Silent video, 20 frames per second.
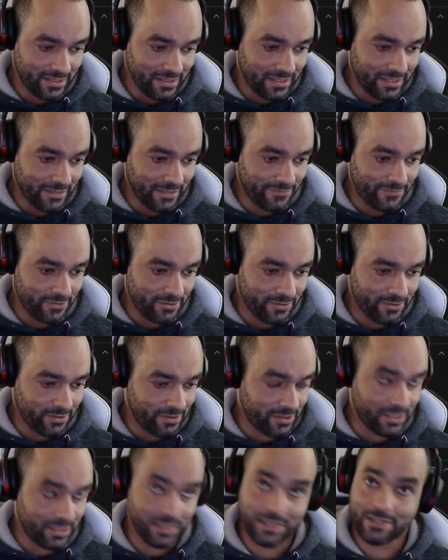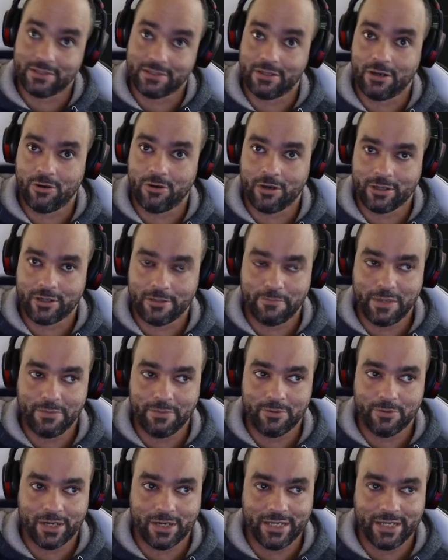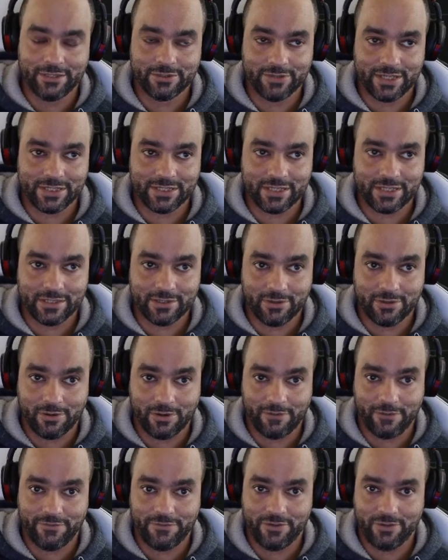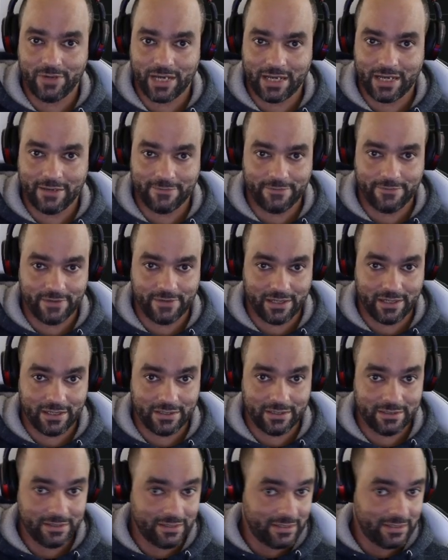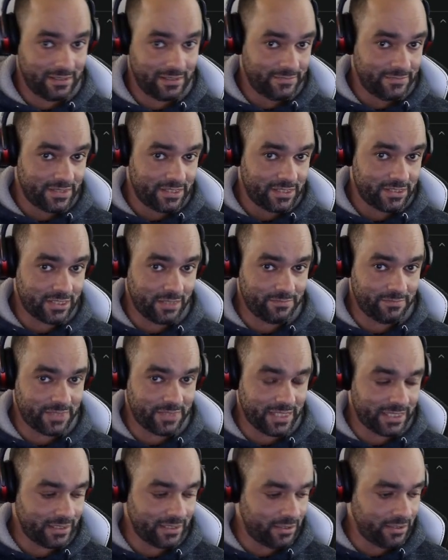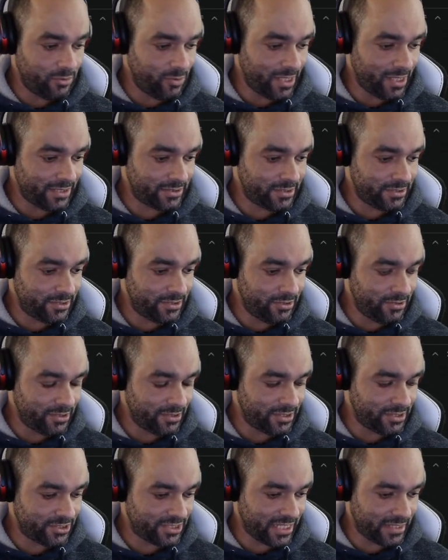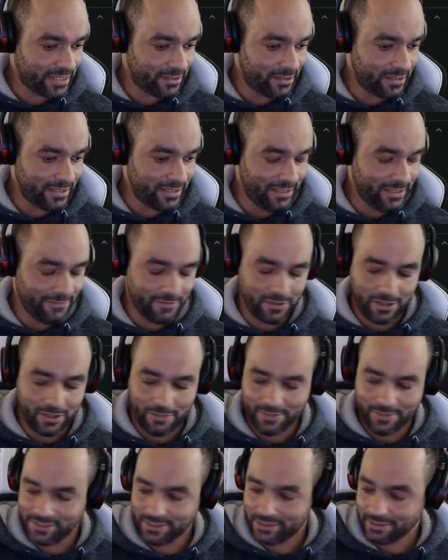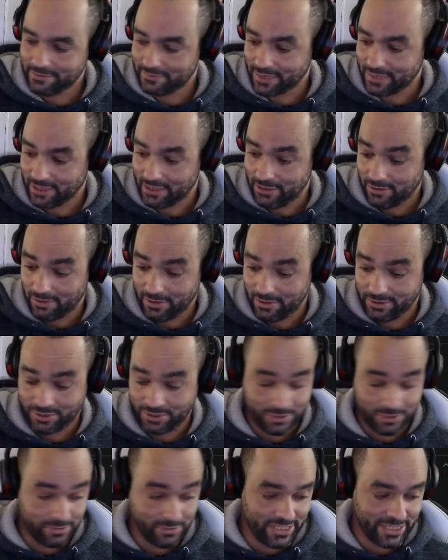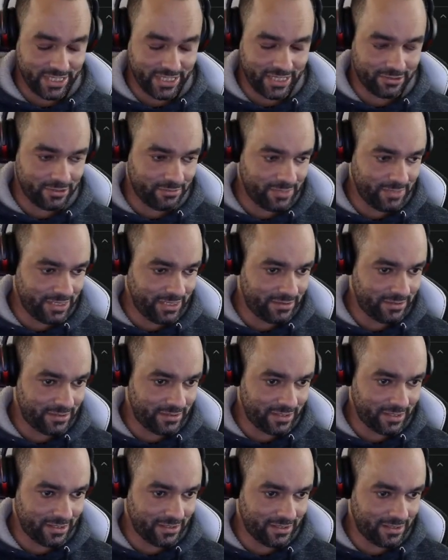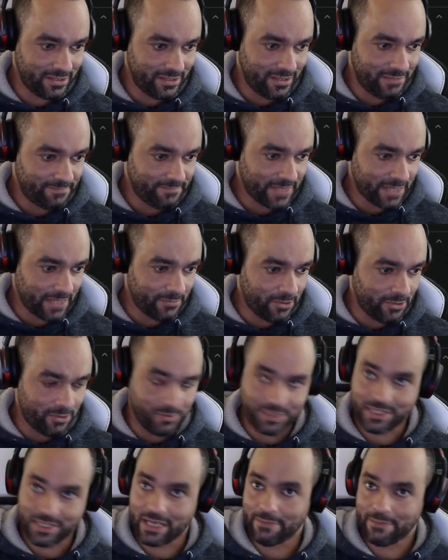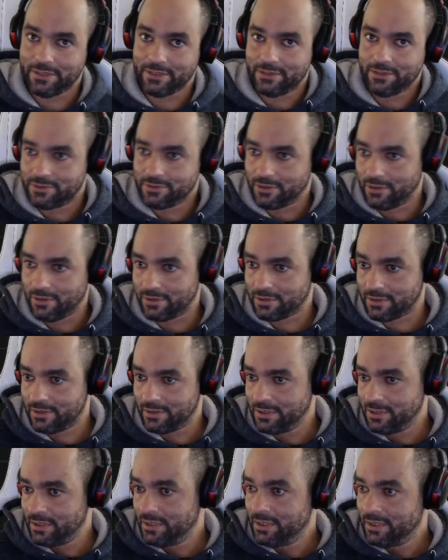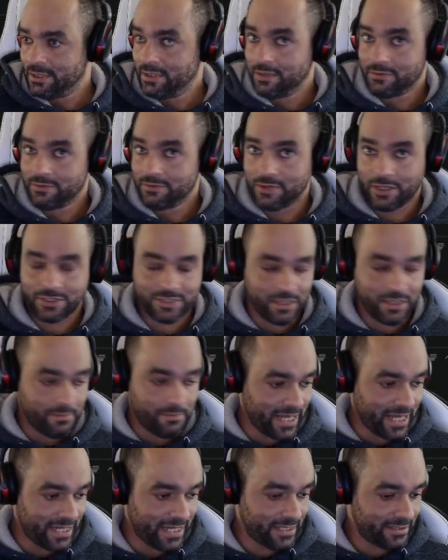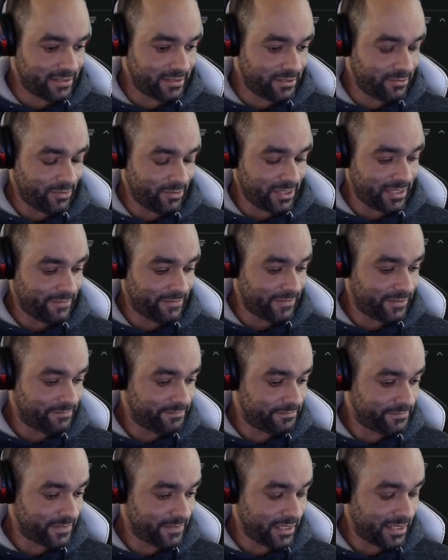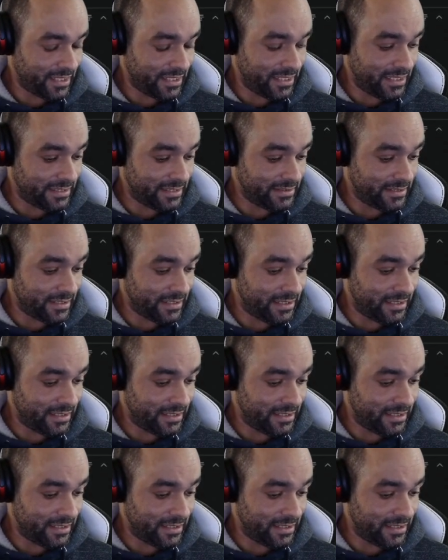if you know other people who are interested, or if you have something you want to do on the channel, leave a comment or just reach out to me. I'm always happy to talk Rust, embedded, whatever. And